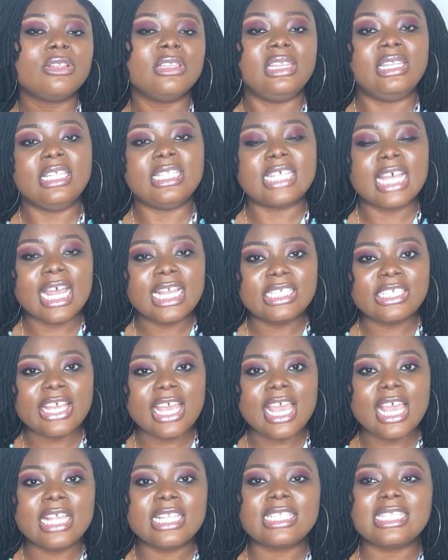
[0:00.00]

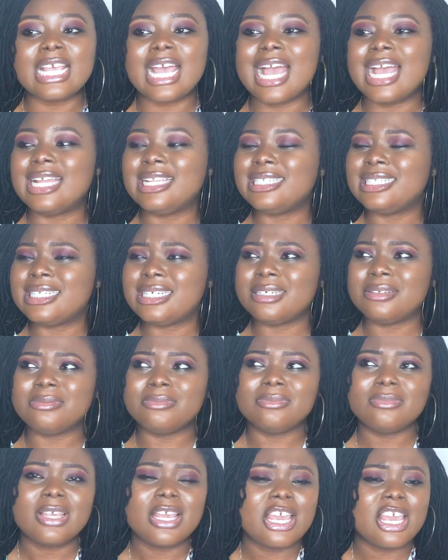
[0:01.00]
detergent, and
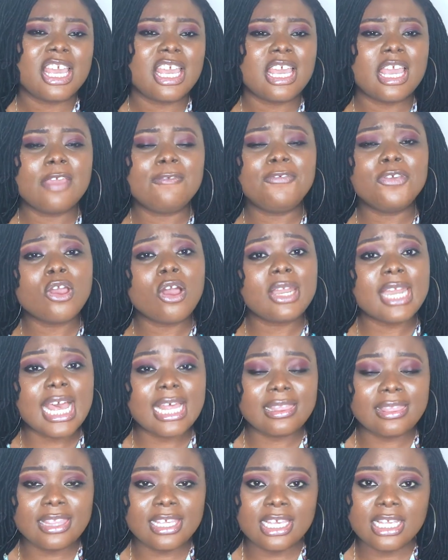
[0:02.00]
a few other
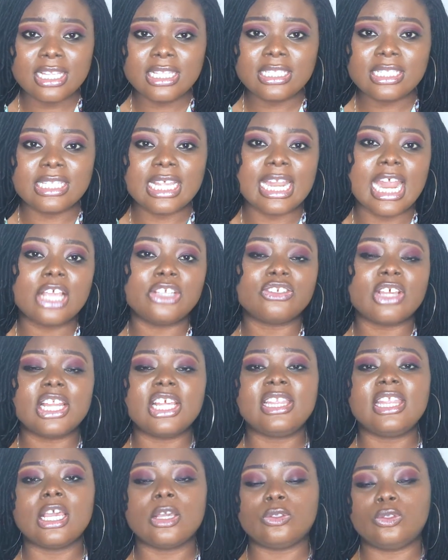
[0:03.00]
things that I usually
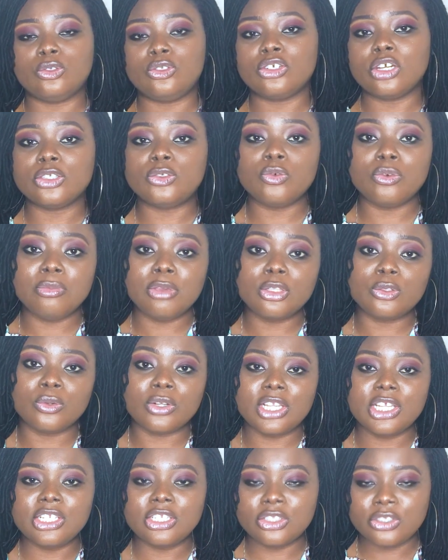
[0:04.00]
take to church with me to
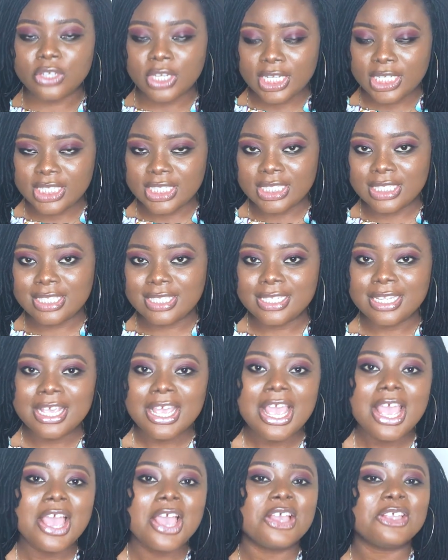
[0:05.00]
clean the toilets.
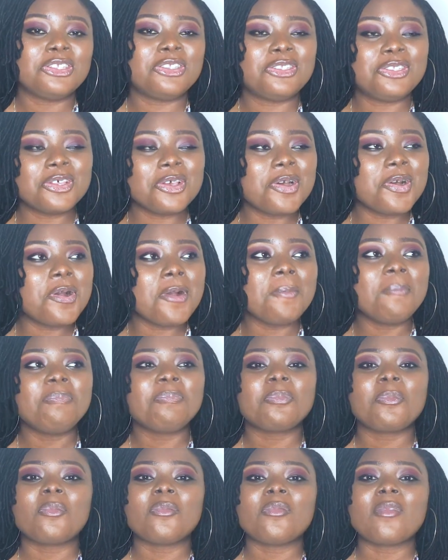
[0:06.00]
So
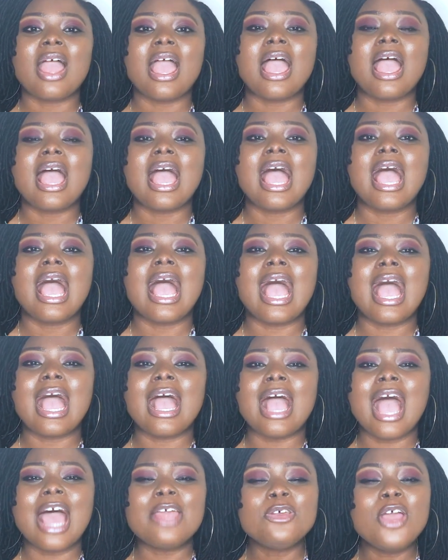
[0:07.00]

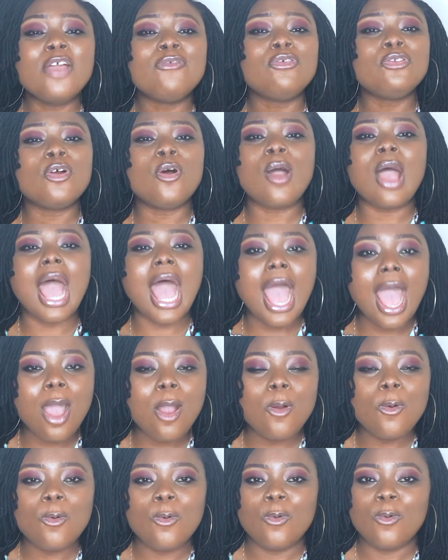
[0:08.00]
I don't even know
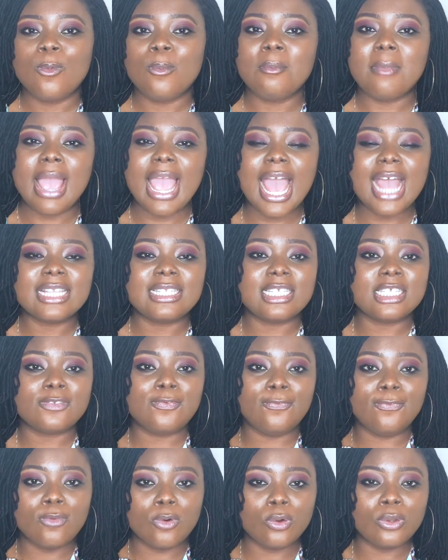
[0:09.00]
how my auntie's
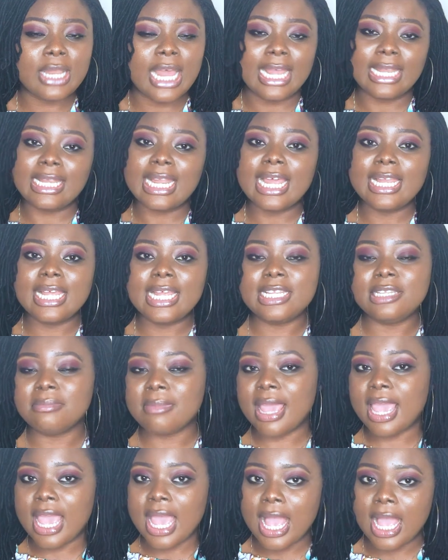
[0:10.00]
phone had landed in
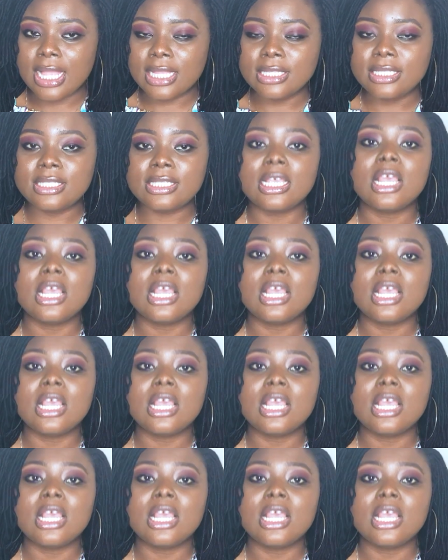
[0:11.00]
my hand,